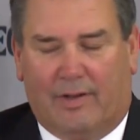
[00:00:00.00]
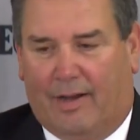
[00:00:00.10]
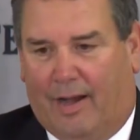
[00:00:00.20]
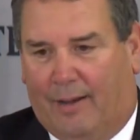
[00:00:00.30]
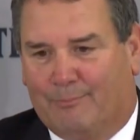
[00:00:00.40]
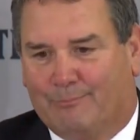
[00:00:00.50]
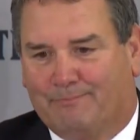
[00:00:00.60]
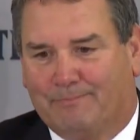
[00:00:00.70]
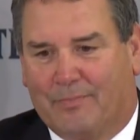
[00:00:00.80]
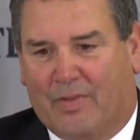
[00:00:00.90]
Um,
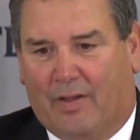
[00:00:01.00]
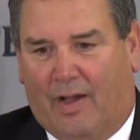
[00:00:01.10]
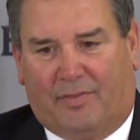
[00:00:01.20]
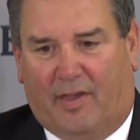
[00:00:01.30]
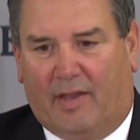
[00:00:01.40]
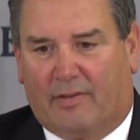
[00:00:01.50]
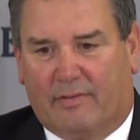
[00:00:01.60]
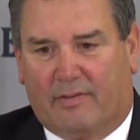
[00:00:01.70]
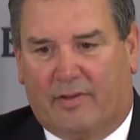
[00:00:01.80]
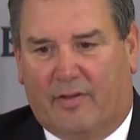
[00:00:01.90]
I think
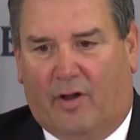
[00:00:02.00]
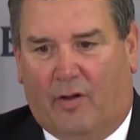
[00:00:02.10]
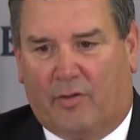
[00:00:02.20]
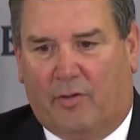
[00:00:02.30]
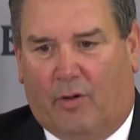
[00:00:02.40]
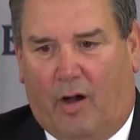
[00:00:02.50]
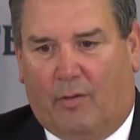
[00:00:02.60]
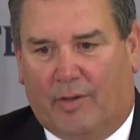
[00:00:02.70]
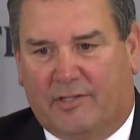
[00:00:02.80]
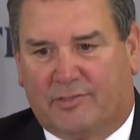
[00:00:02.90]
you know you
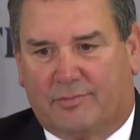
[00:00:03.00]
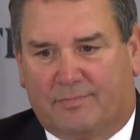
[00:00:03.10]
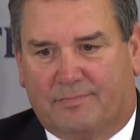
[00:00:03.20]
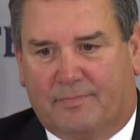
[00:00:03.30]
always